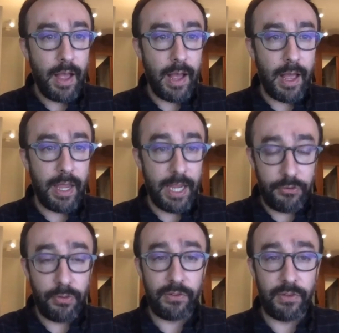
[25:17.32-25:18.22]
Uh, in
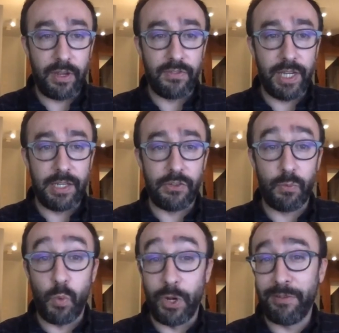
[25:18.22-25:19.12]
2019,
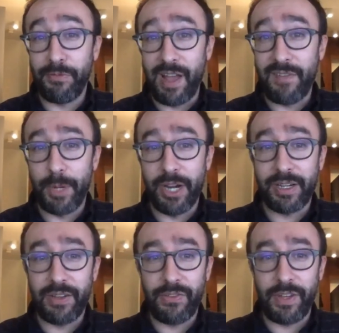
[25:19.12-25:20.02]
just one in five
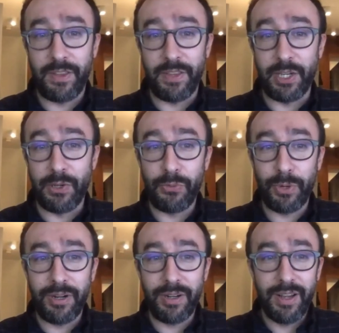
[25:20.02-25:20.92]
Americans said that they use
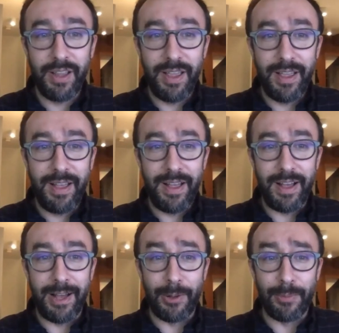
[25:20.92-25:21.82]
Twitter.
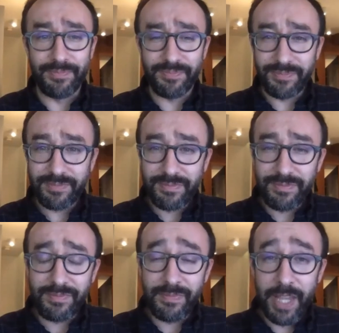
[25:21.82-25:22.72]
Um,
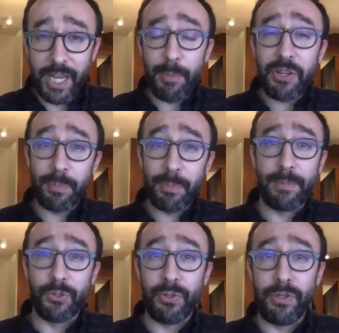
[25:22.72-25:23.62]
and among the
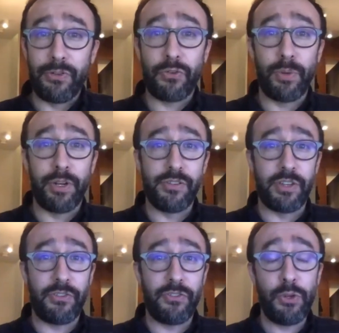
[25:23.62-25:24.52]
people who use Twitter,
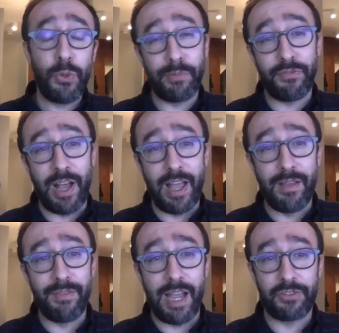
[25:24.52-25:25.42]
just two in
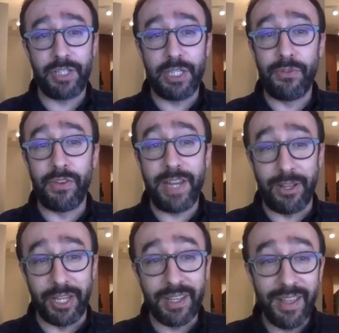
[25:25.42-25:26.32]
five actually use it
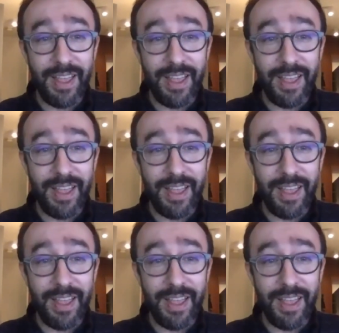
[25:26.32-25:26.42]
daily.